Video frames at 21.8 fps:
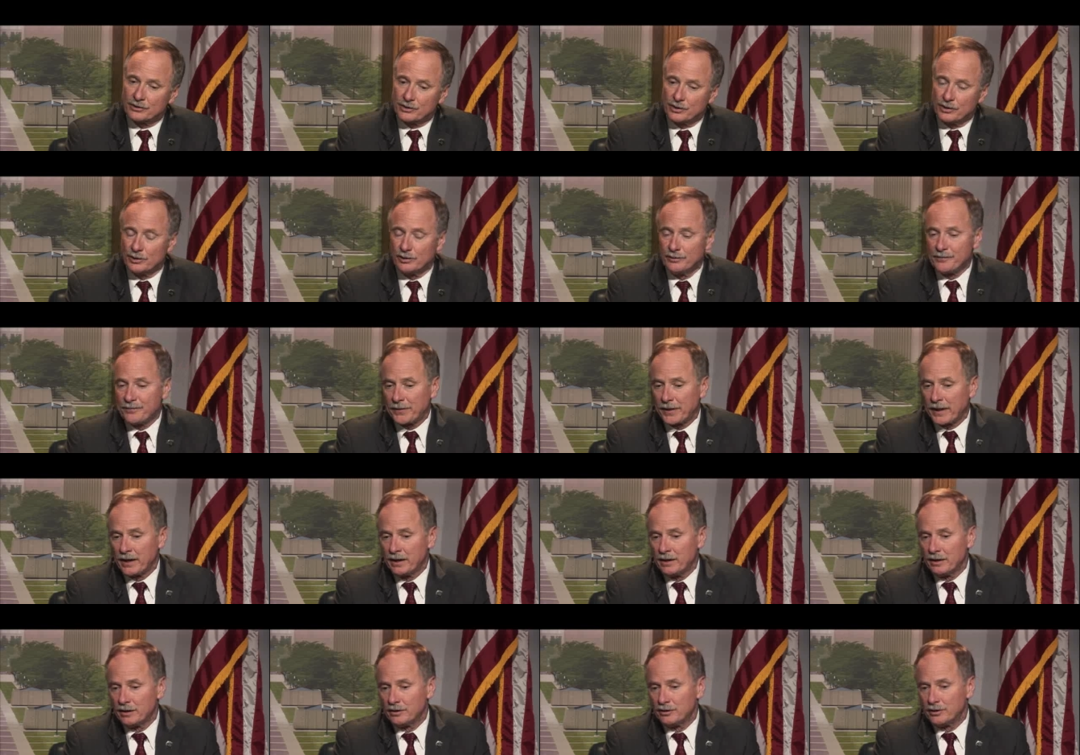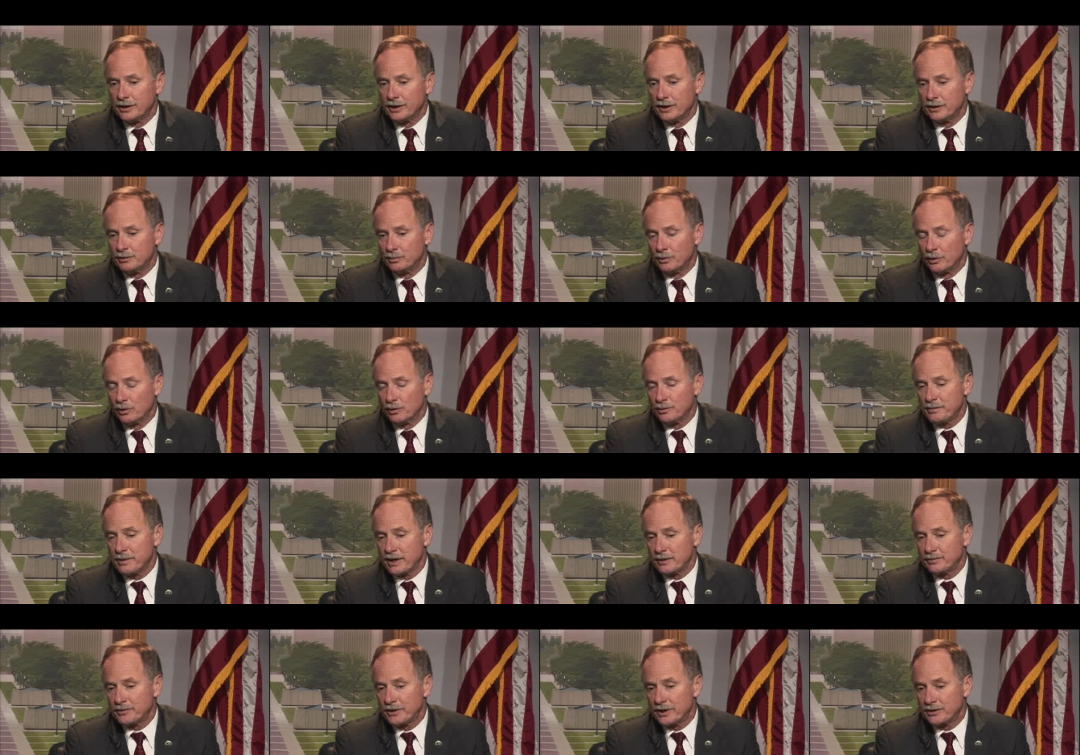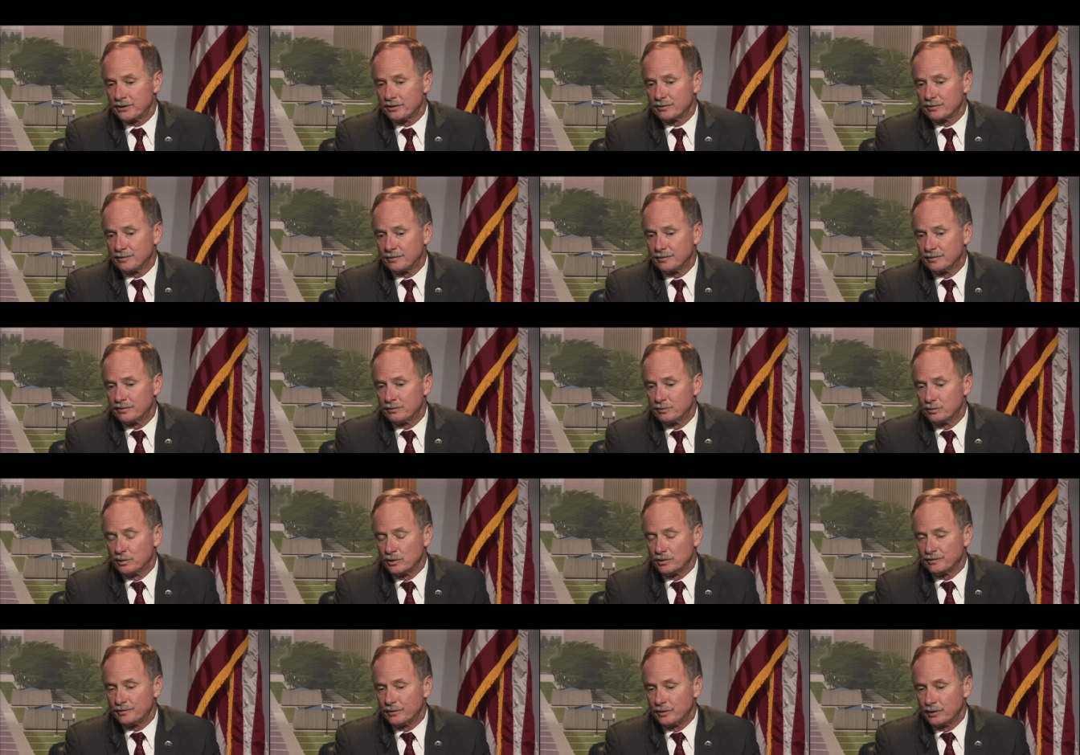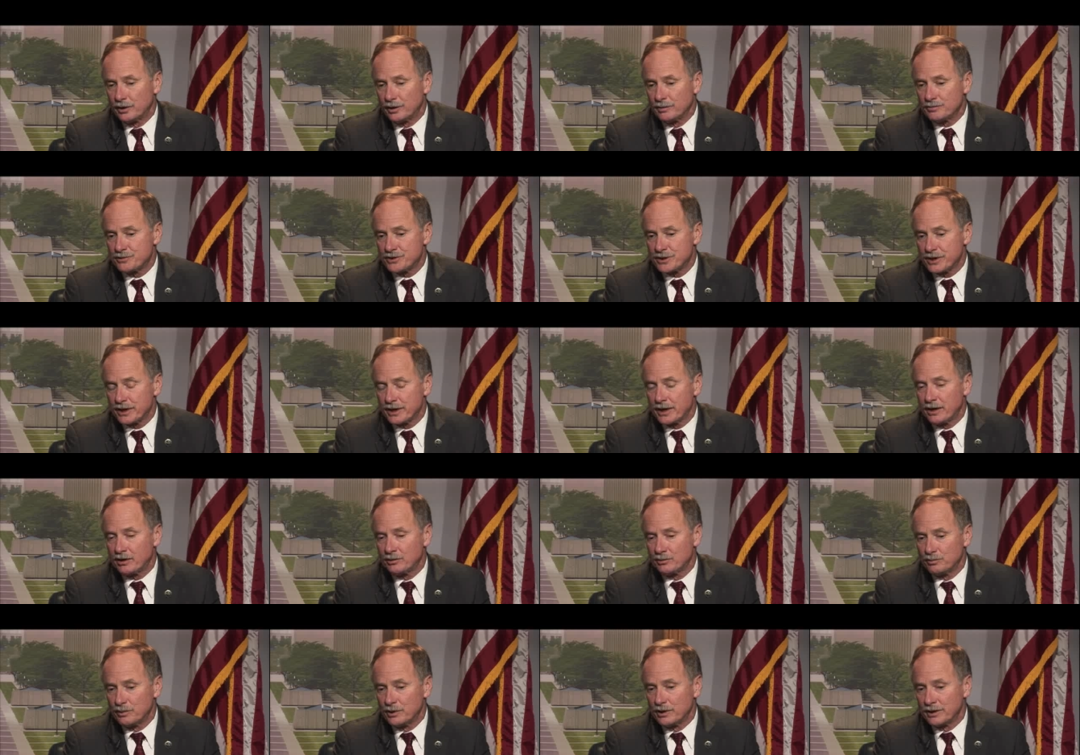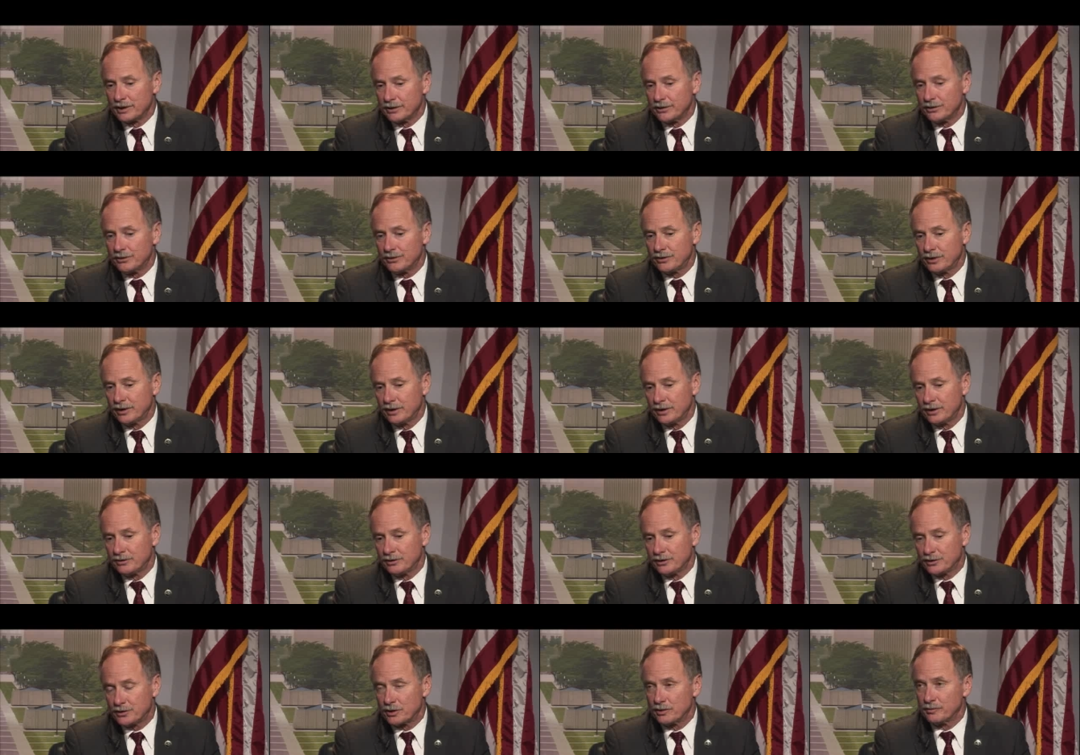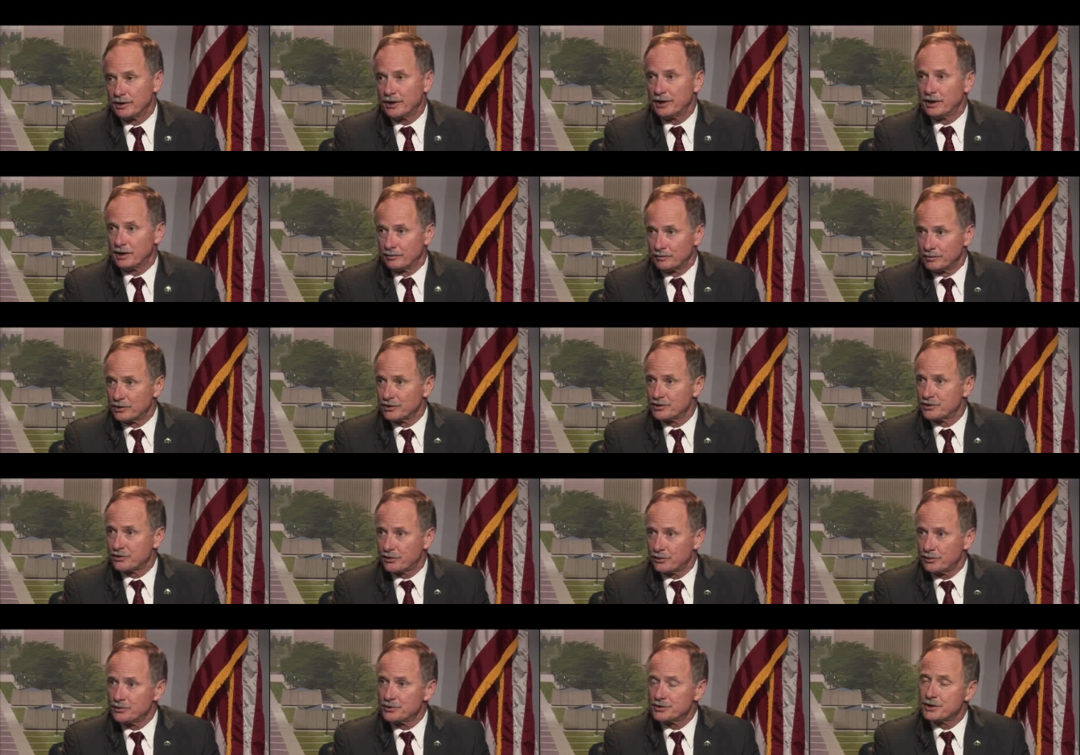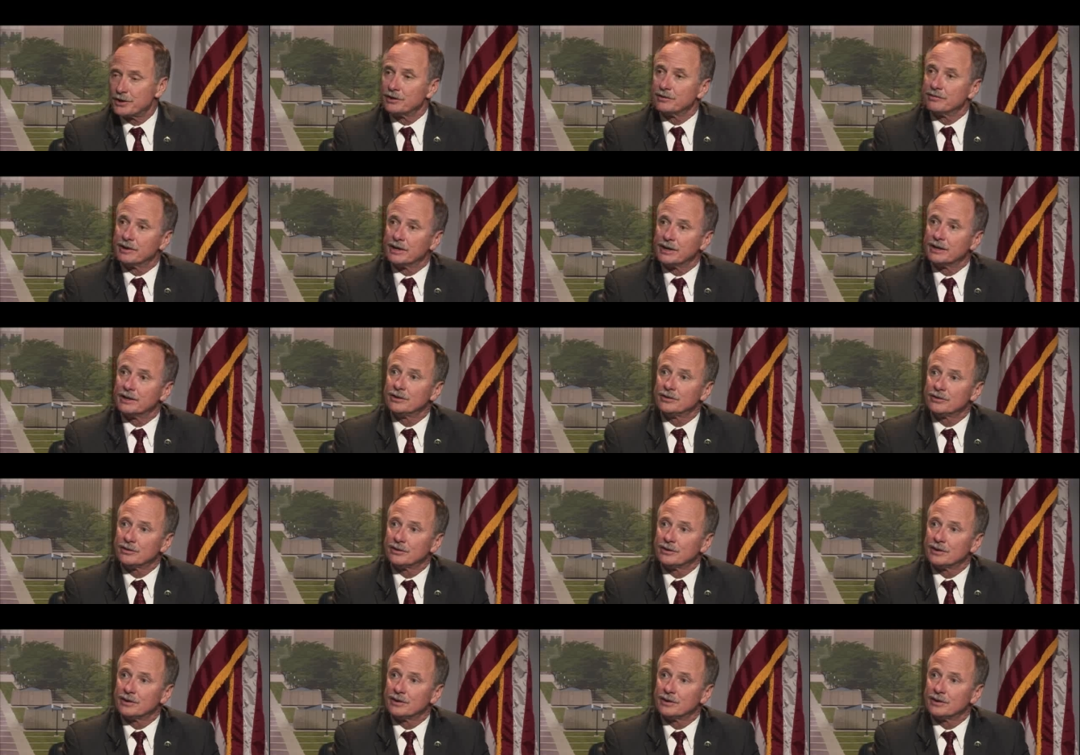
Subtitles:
So the roadmap that the Wolf Forum set out was determine numbers through surveys,